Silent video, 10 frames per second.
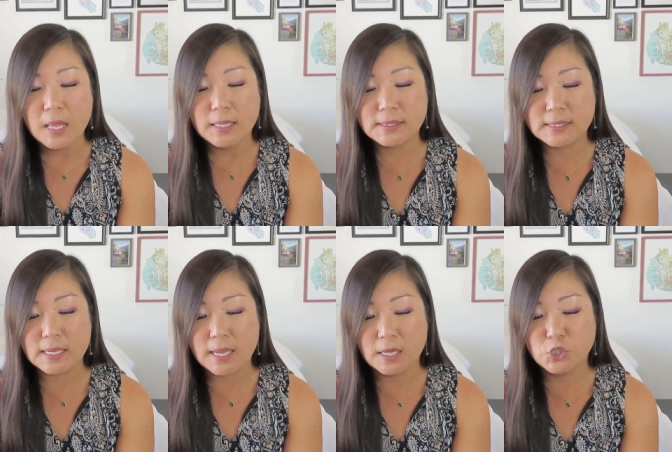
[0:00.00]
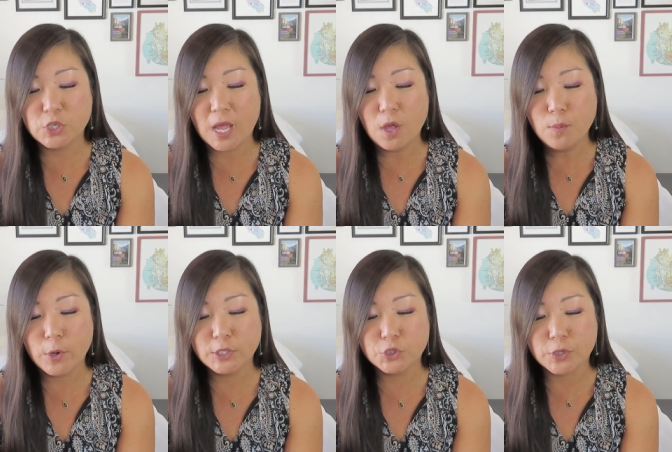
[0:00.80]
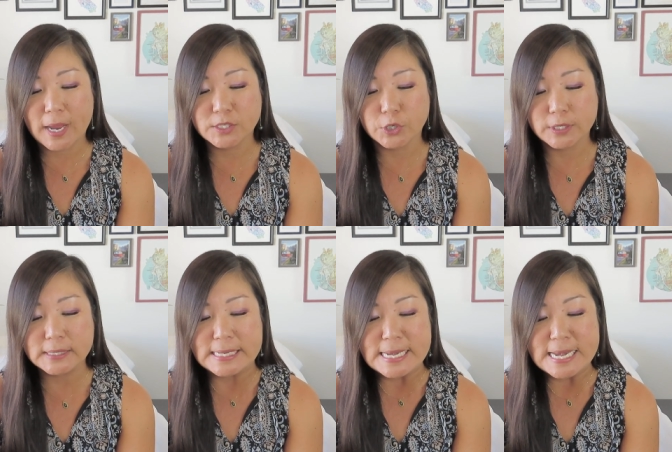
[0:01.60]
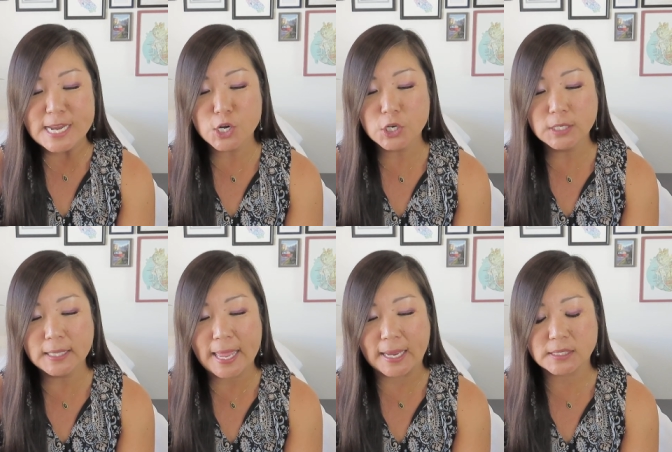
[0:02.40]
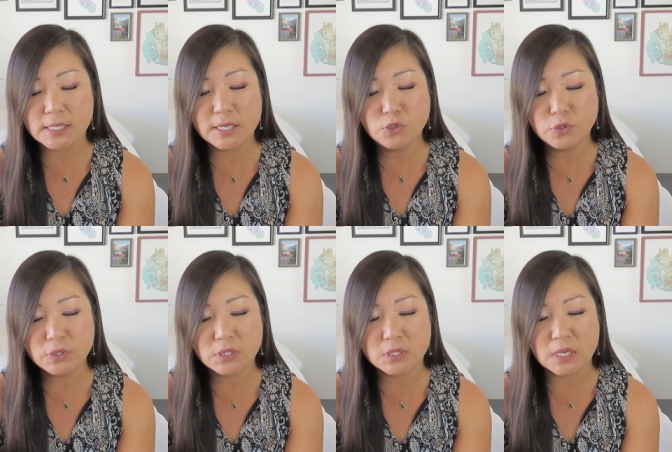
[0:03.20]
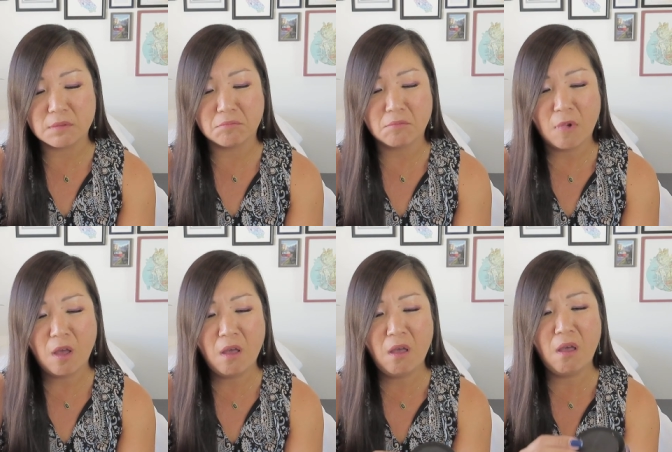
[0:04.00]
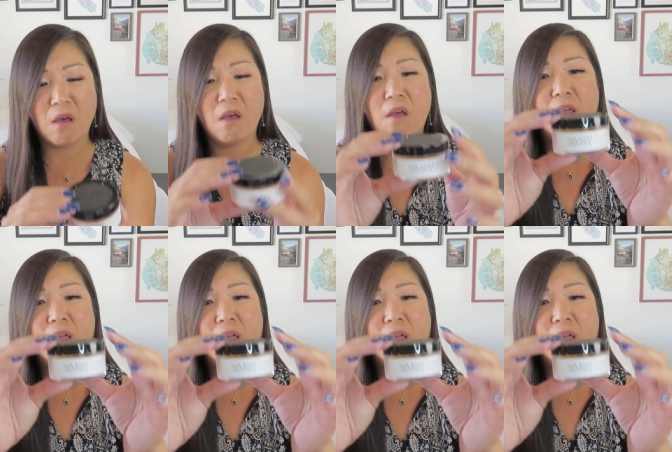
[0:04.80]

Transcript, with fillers: Let's see, a gel moisturizer is near light. Interesting. Huh.